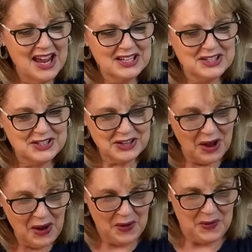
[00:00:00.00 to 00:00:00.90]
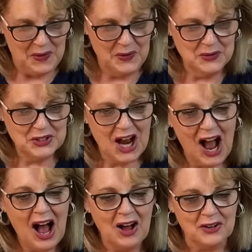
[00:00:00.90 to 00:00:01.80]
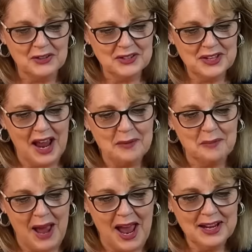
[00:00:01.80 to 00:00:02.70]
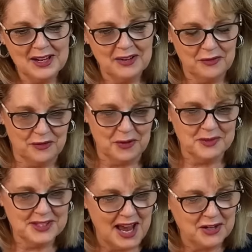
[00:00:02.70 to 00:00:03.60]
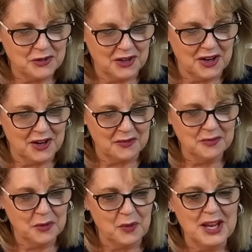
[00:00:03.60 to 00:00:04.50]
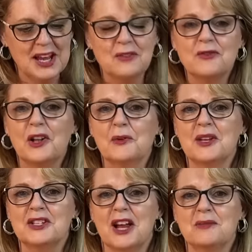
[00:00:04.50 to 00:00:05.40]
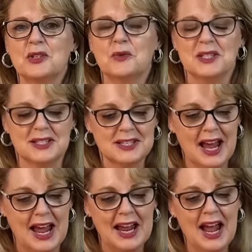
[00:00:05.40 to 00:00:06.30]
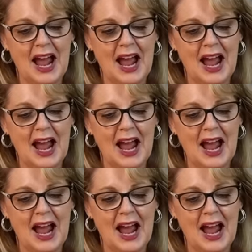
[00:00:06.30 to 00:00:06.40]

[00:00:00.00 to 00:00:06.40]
So Charles came back from Sandringham the weekend following James Hewitt's stay,